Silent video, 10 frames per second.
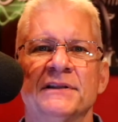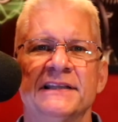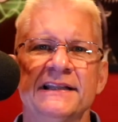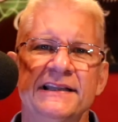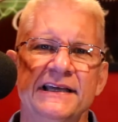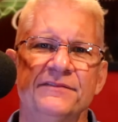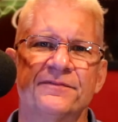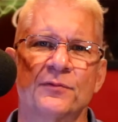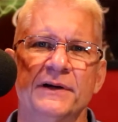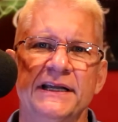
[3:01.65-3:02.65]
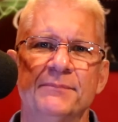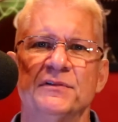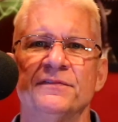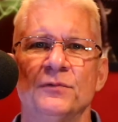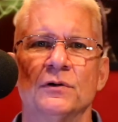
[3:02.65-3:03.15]
then they free
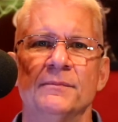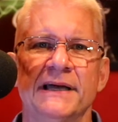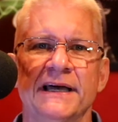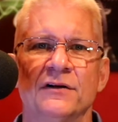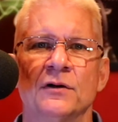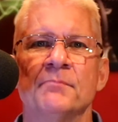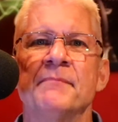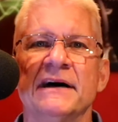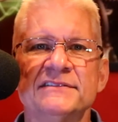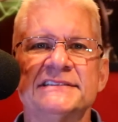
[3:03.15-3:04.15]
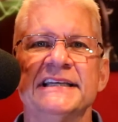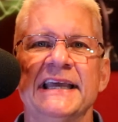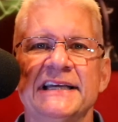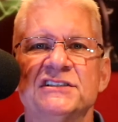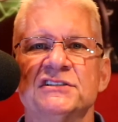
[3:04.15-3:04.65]
up the format or bounce
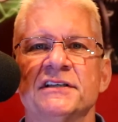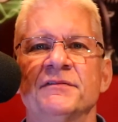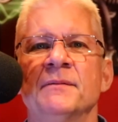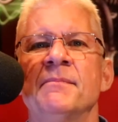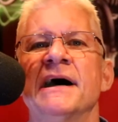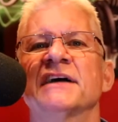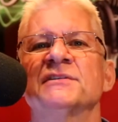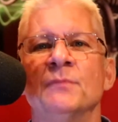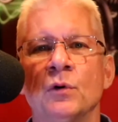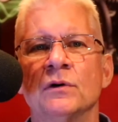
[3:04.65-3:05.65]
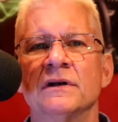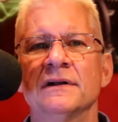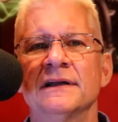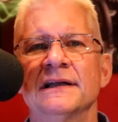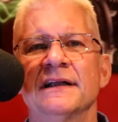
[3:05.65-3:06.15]
the edges of the box
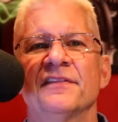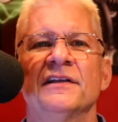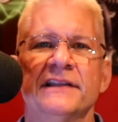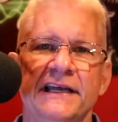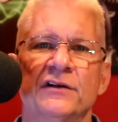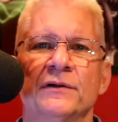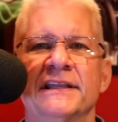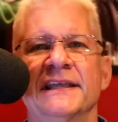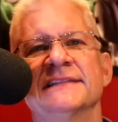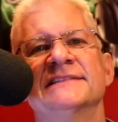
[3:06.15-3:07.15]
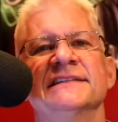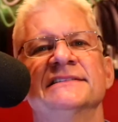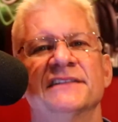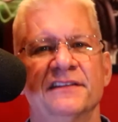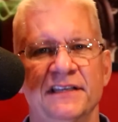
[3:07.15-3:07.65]
more the later it gets
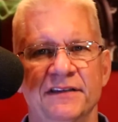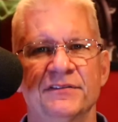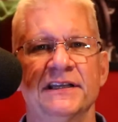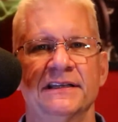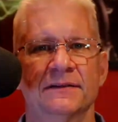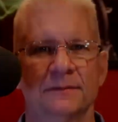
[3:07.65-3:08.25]
into the evening.